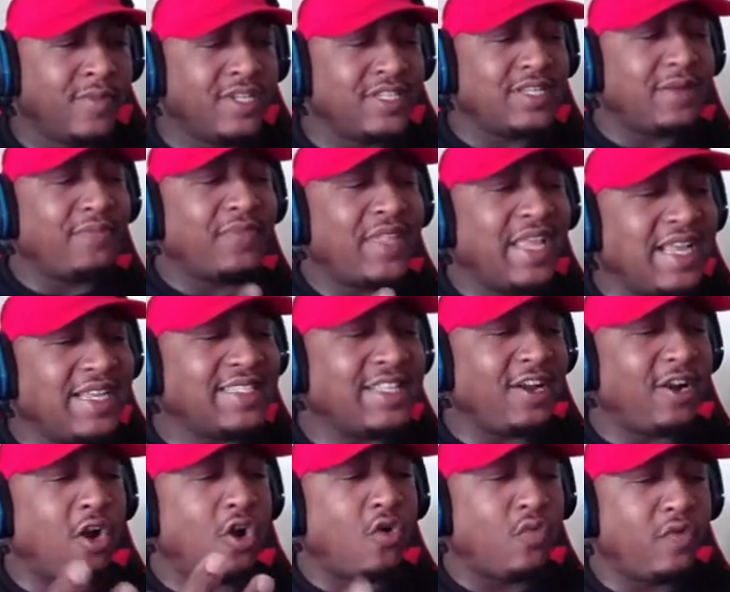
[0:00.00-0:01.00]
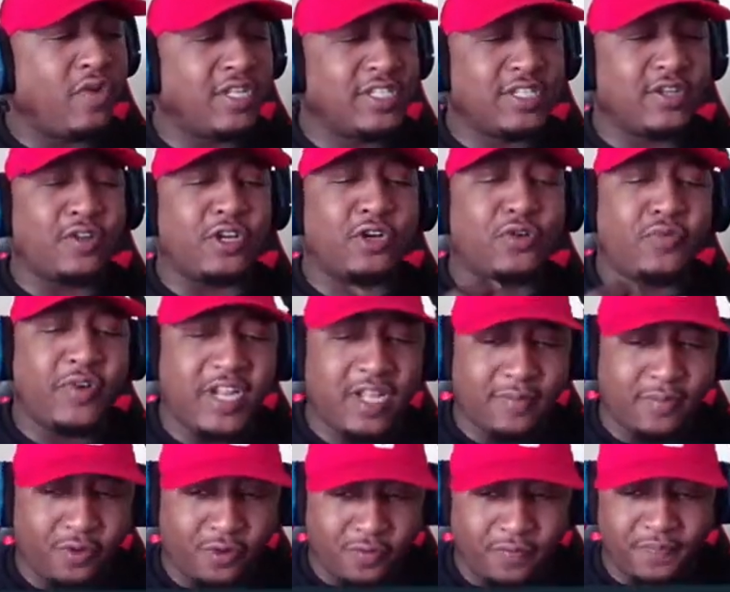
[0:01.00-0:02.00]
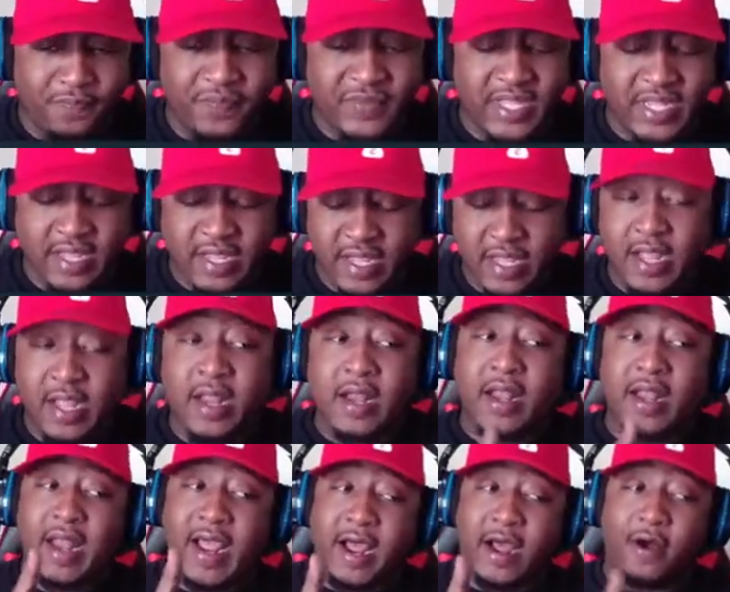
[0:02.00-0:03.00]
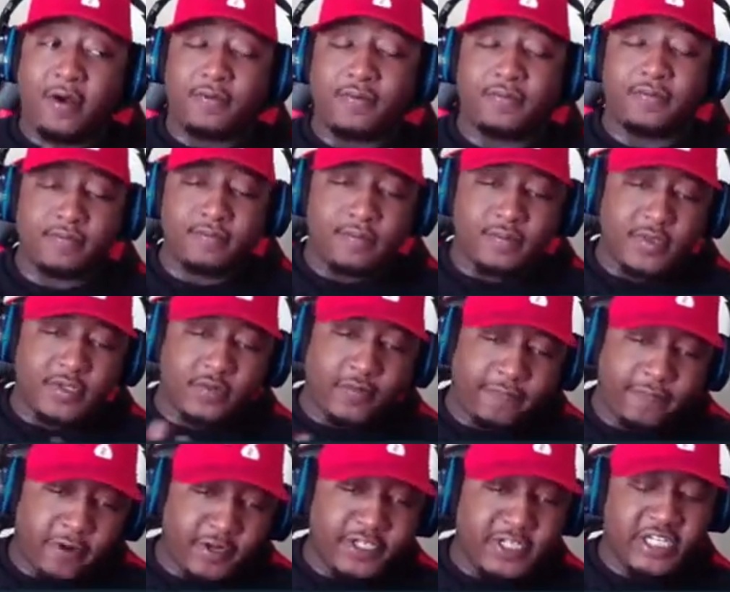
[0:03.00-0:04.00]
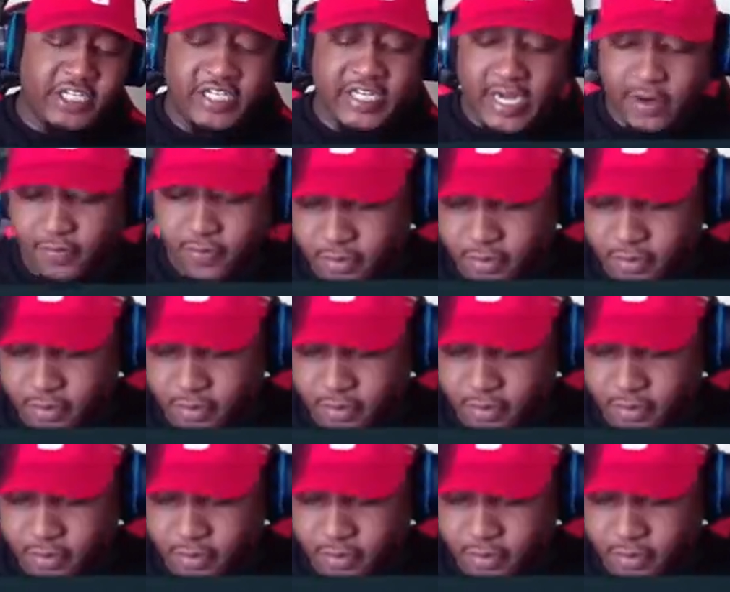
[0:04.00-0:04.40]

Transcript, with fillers: Some things that are always agreeable. Now, let's refer to the chat